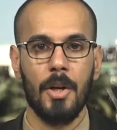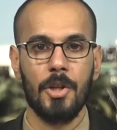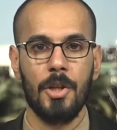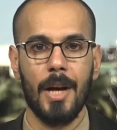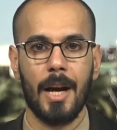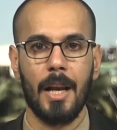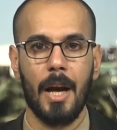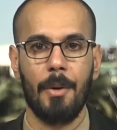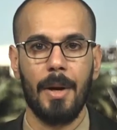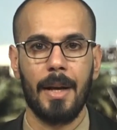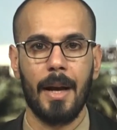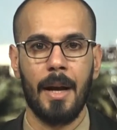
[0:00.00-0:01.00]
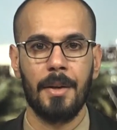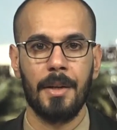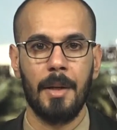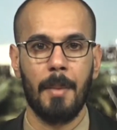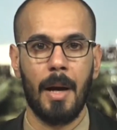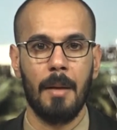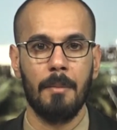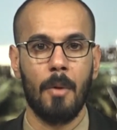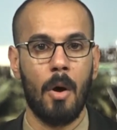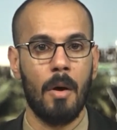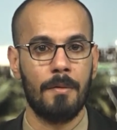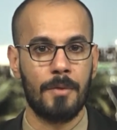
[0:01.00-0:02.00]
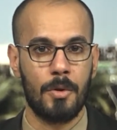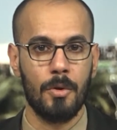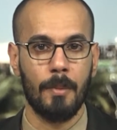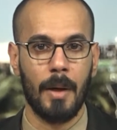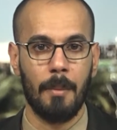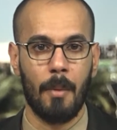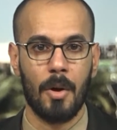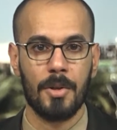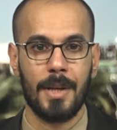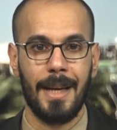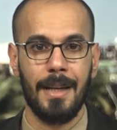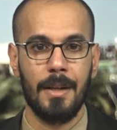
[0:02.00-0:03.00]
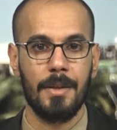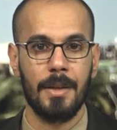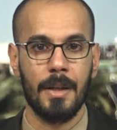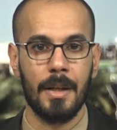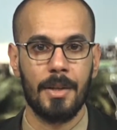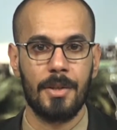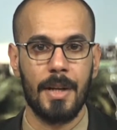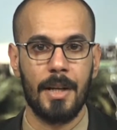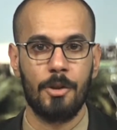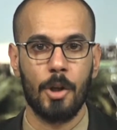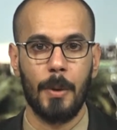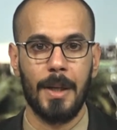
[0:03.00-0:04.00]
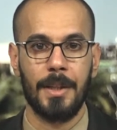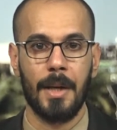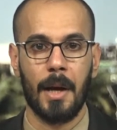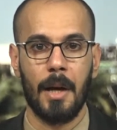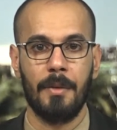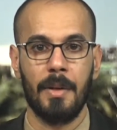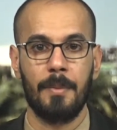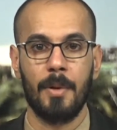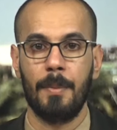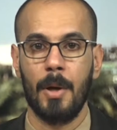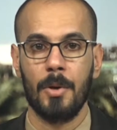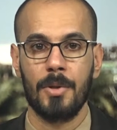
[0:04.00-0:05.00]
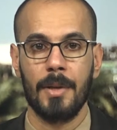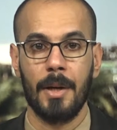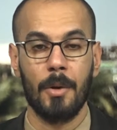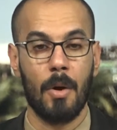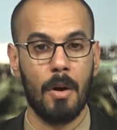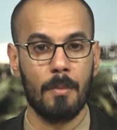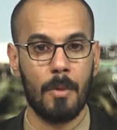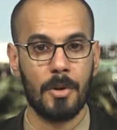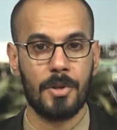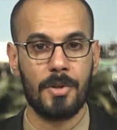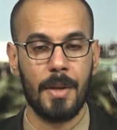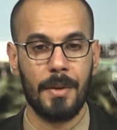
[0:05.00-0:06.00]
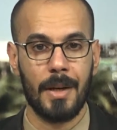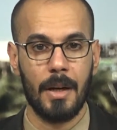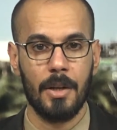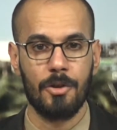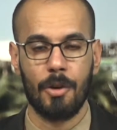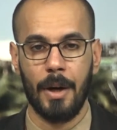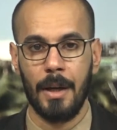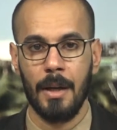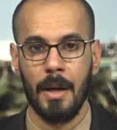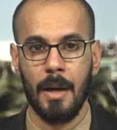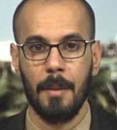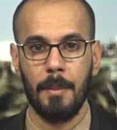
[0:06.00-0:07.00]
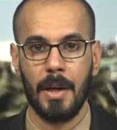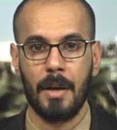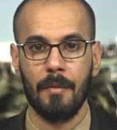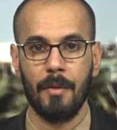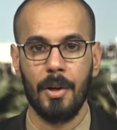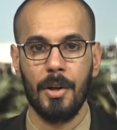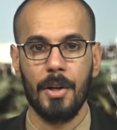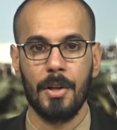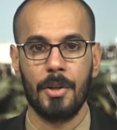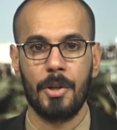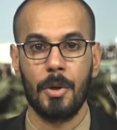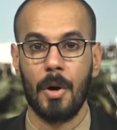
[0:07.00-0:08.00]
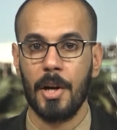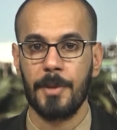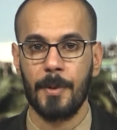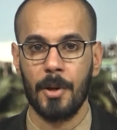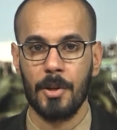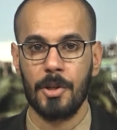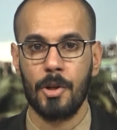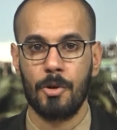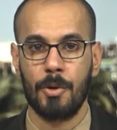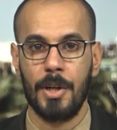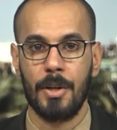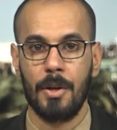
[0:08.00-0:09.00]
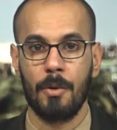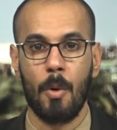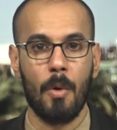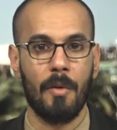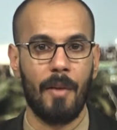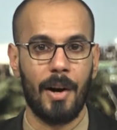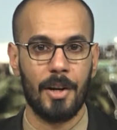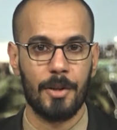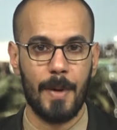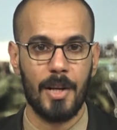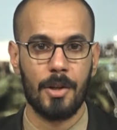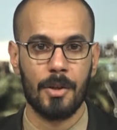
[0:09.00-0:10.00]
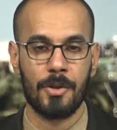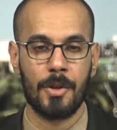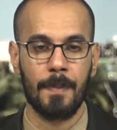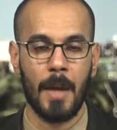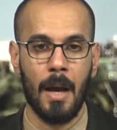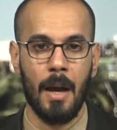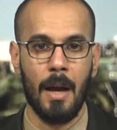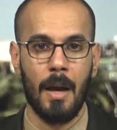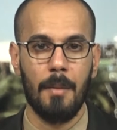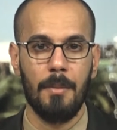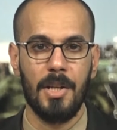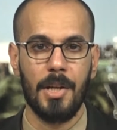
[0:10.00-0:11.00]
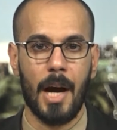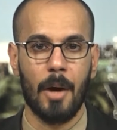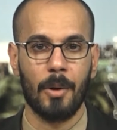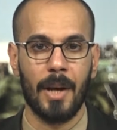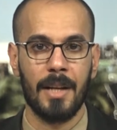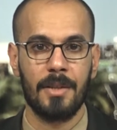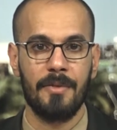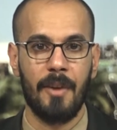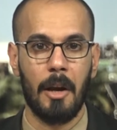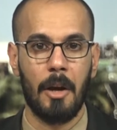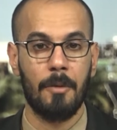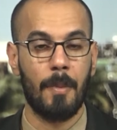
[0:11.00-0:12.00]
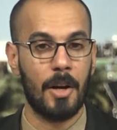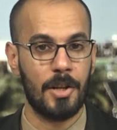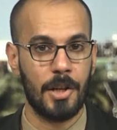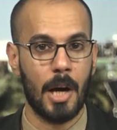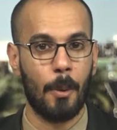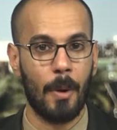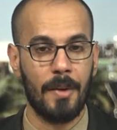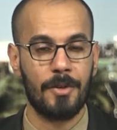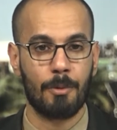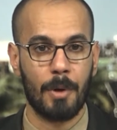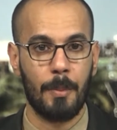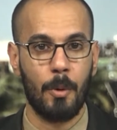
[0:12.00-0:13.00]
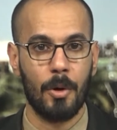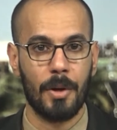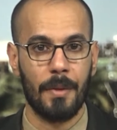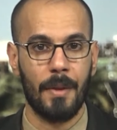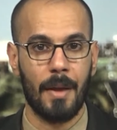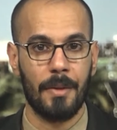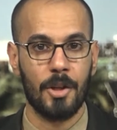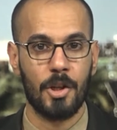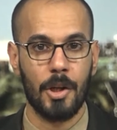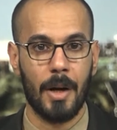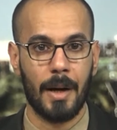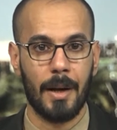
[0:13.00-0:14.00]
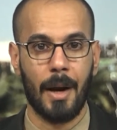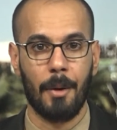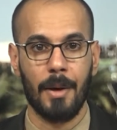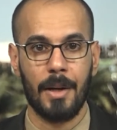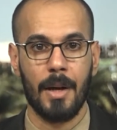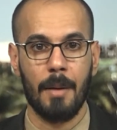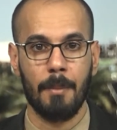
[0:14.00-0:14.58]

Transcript: Shia cleric and imam of Zuma Mosque in India, Sayyid Jawad Naqvi, proposed that all mosques in the country be converted into hospitals to treat coronavirus patients. Media outlets followed by Shia Waves reported that the Shia cleric